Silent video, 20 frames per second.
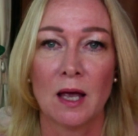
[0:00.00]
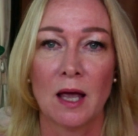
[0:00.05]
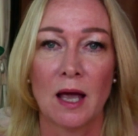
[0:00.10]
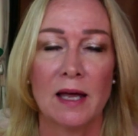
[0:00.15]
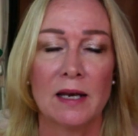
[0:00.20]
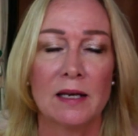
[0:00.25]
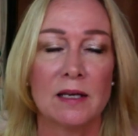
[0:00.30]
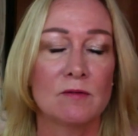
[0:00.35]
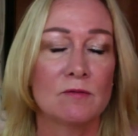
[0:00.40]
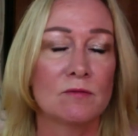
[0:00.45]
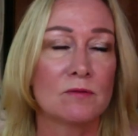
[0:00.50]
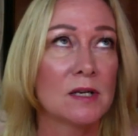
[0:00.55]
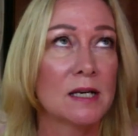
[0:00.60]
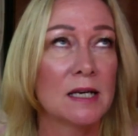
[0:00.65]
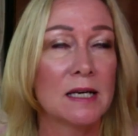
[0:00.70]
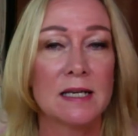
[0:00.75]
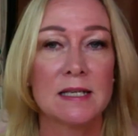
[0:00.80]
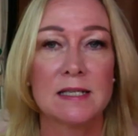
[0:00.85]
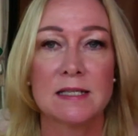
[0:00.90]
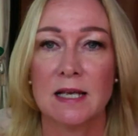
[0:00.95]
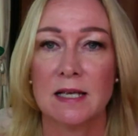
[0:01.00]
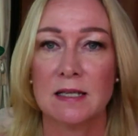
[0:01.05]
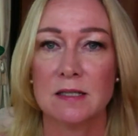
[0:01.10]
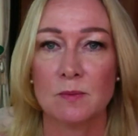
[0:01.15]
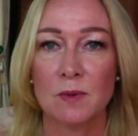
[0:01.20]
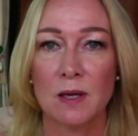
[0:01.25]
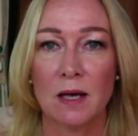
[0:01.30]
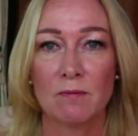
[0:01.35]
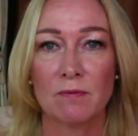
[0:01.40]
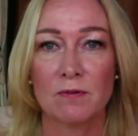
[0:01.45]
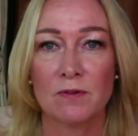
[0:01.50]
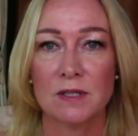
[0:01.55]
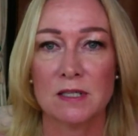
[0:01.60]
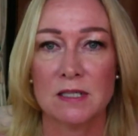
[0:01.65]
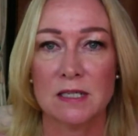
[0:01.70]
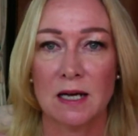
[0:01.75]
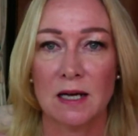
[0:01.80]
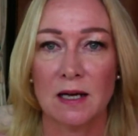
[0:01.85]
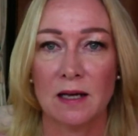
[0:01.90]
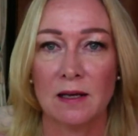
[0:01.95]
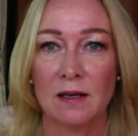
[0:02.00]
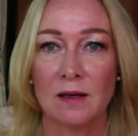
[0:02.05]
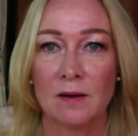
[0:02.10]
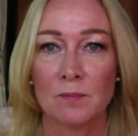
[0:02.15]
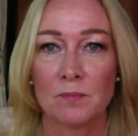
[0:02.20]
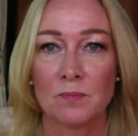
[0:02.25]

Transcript: and it really sets me up for the day.